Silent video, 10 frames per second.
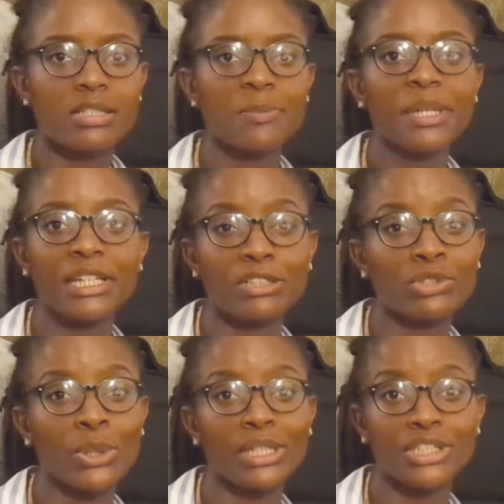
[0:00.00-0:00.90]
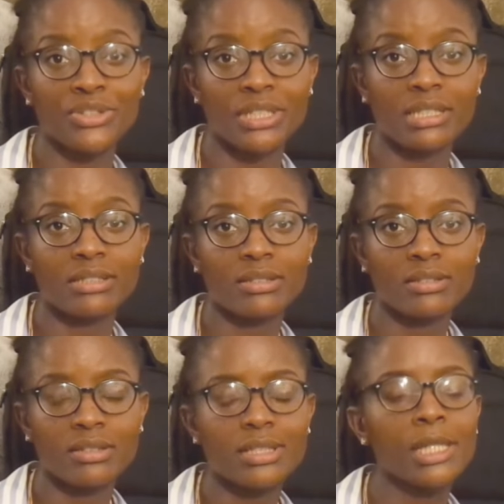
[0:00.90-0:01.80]
Speaking of toiletries,
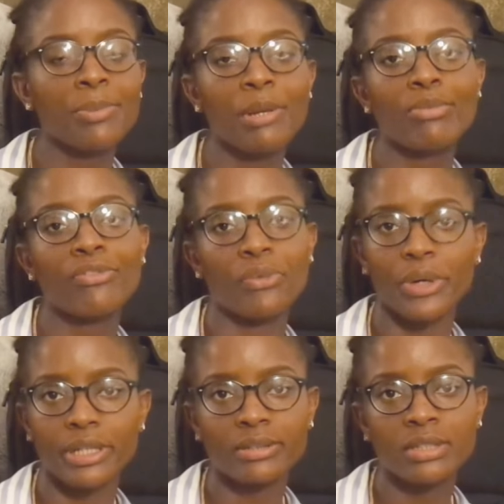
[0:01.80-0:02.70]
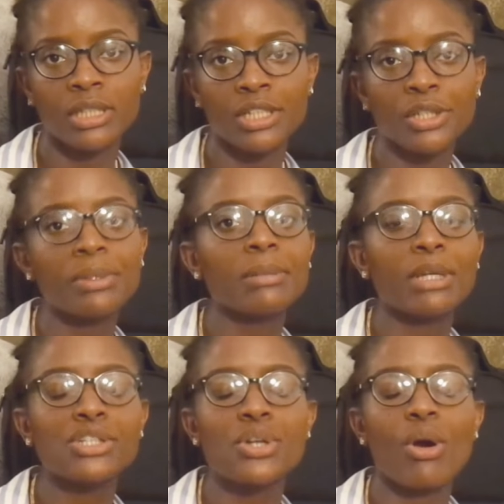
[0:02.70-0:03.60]
tip number 4, you want to
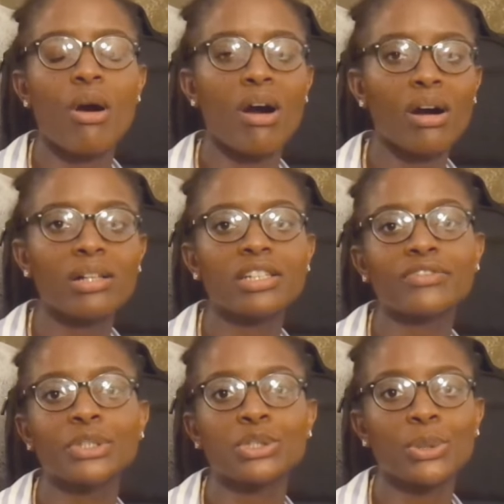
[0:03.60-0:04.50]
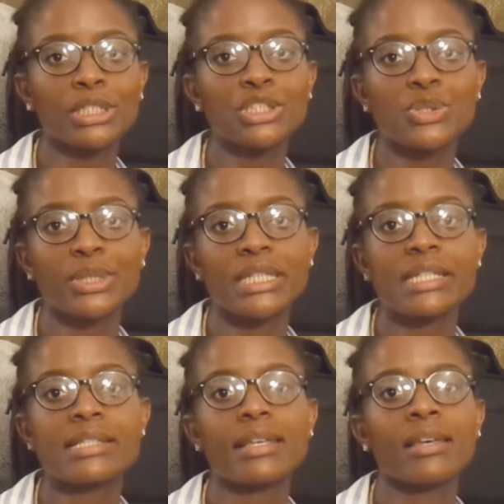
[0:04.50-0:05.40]
make sure all of your
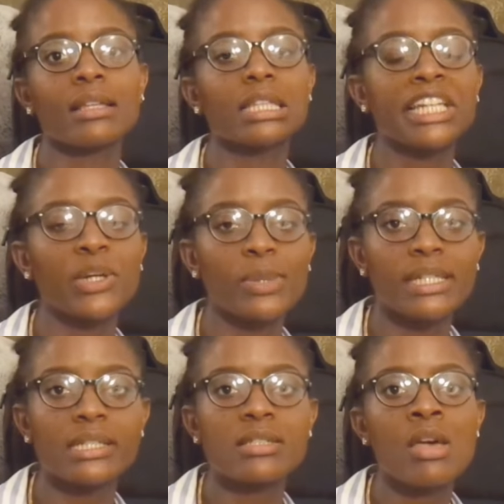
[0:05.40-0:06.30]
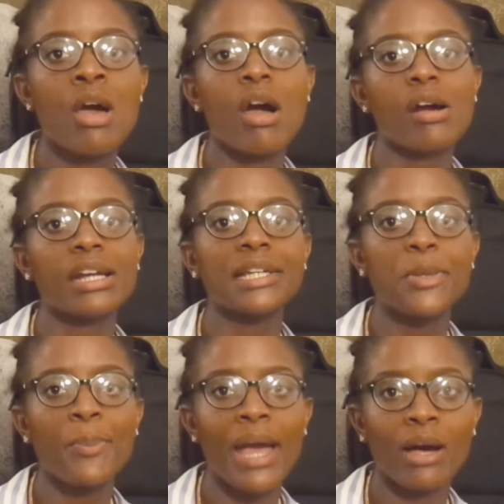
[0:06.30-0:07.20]
toiletries liquids are in a
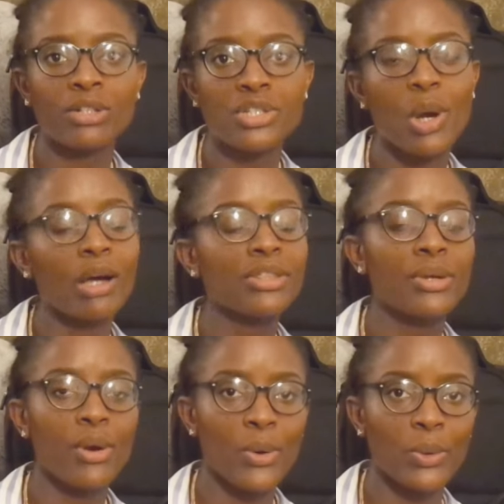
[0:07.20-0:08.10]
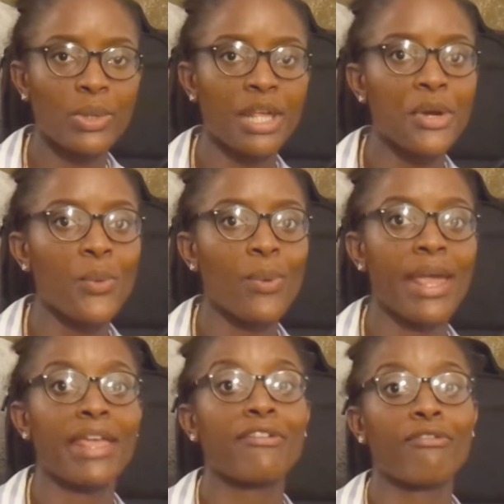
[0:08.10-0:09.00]
pouch on their own and
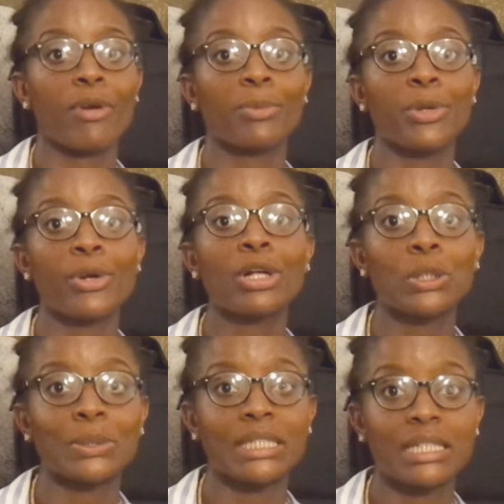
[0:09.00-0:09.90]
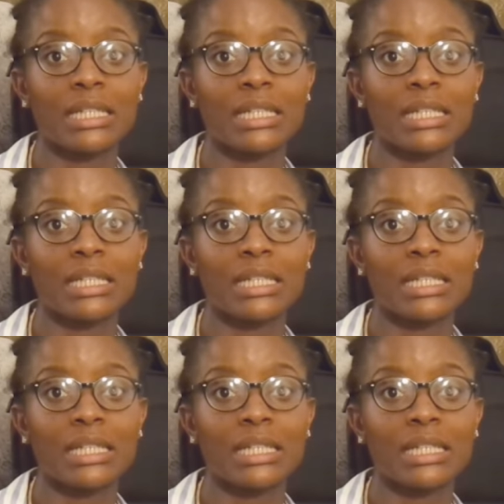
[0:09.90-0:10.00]
away from your clothing.